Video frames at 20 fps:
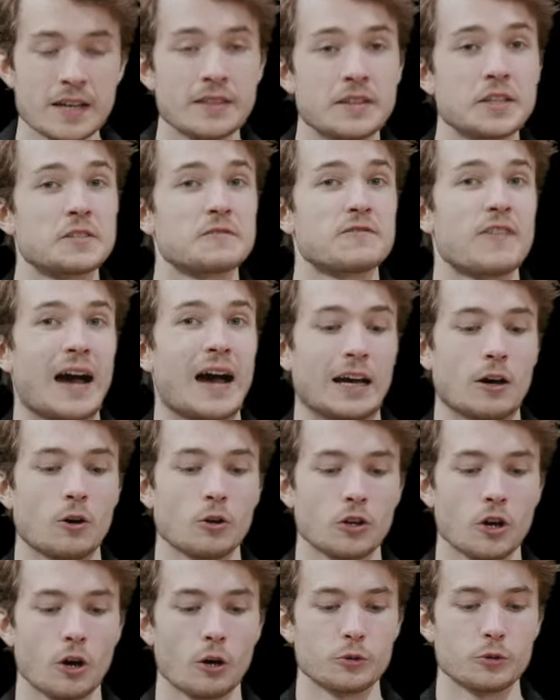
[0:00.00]
this file
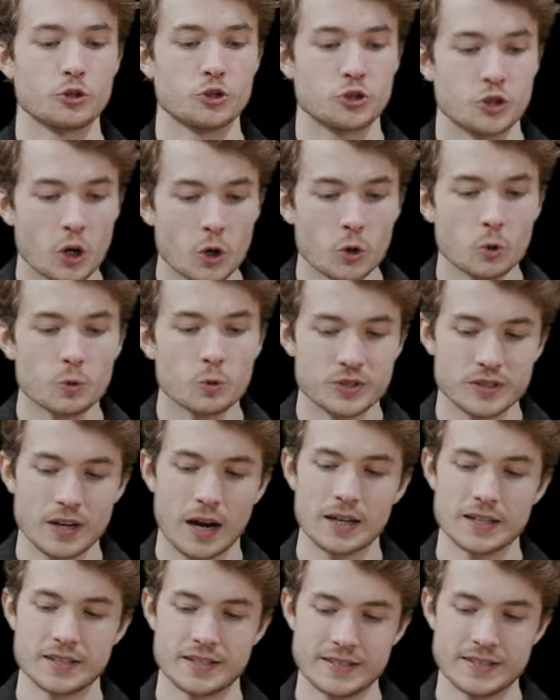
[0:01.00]
called
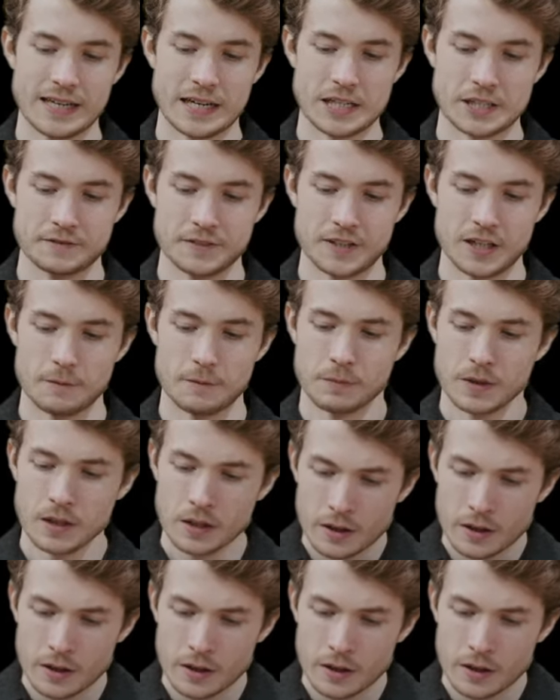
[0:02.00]
shows.csv,